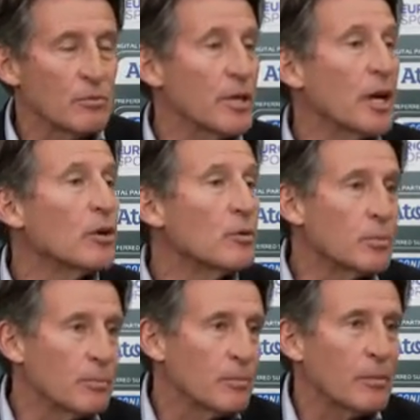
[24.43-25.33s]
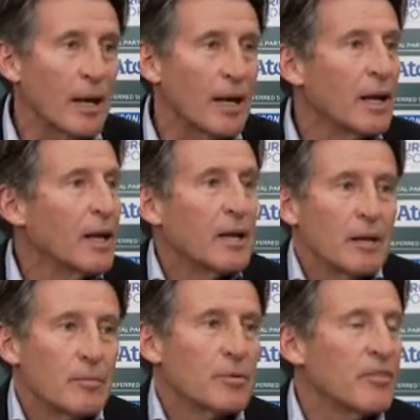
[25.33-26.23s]
We hope
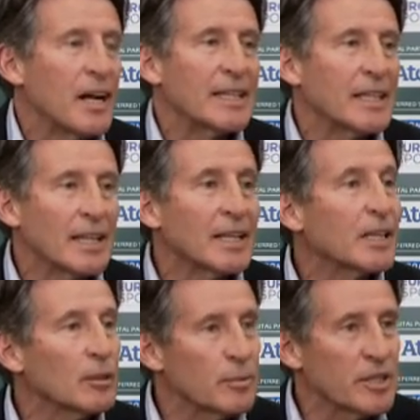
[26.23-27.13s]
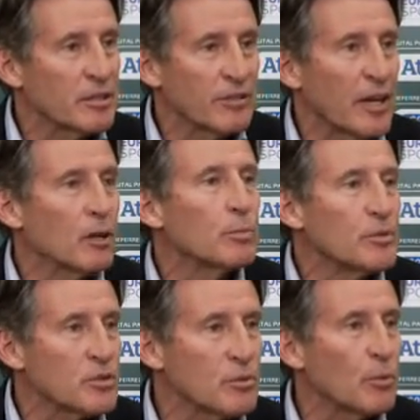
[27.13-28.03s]
providing a little bit of help
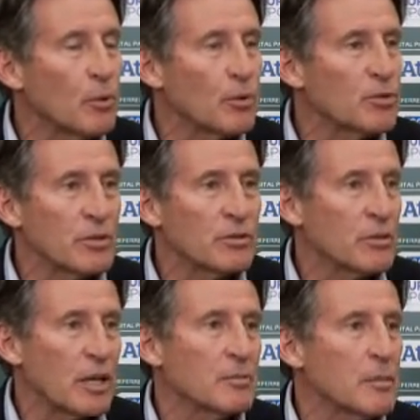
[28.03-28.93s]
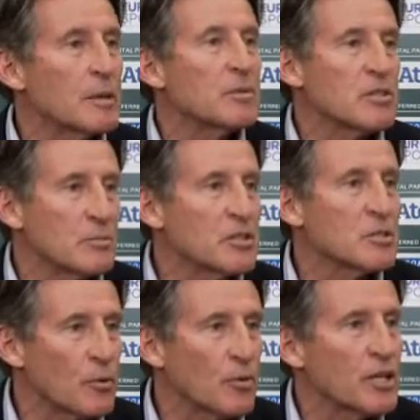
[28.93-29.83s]
and support and maybe some
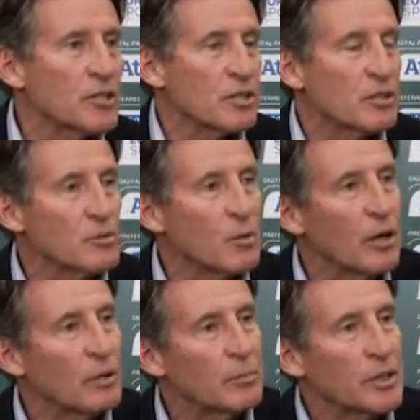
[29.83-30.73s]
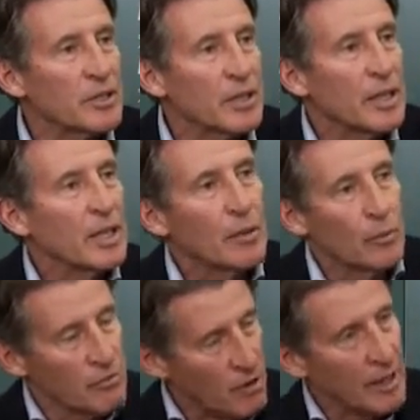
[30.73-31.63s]
inspiration as well. But
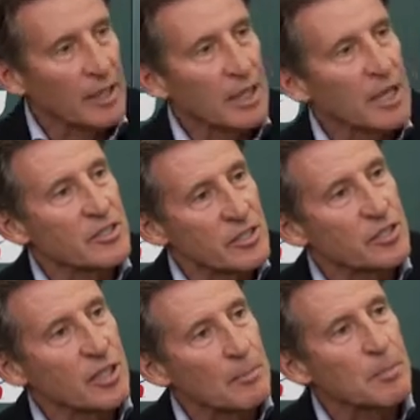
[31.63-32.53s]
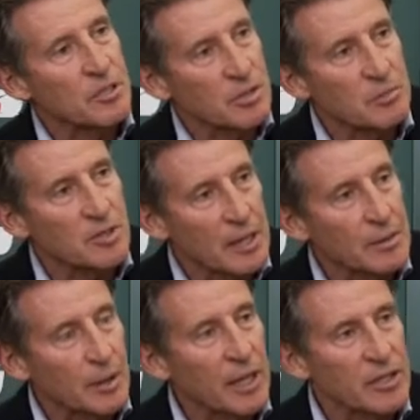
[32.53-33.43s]
we recognize these championships
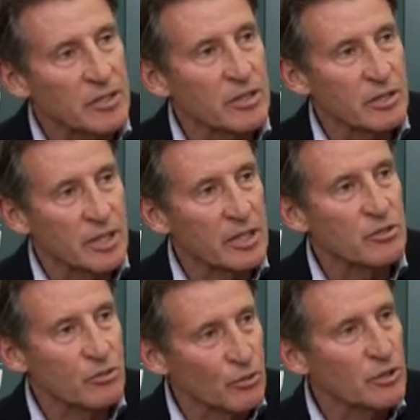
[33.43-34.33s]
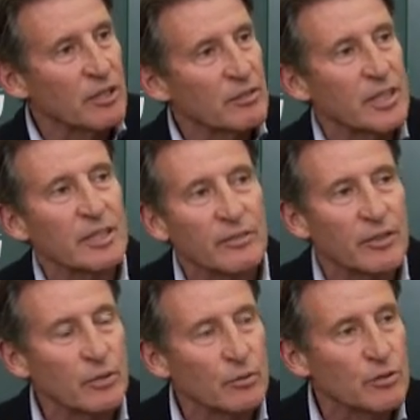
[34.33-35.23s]
take place at an extraordinarily
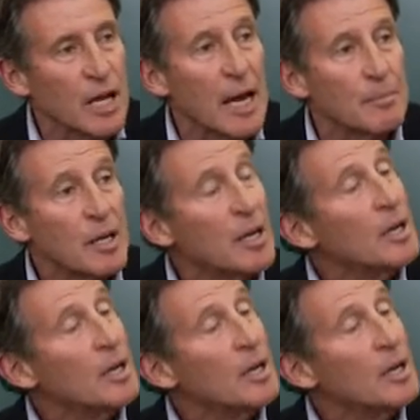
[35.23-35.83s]
difficult time.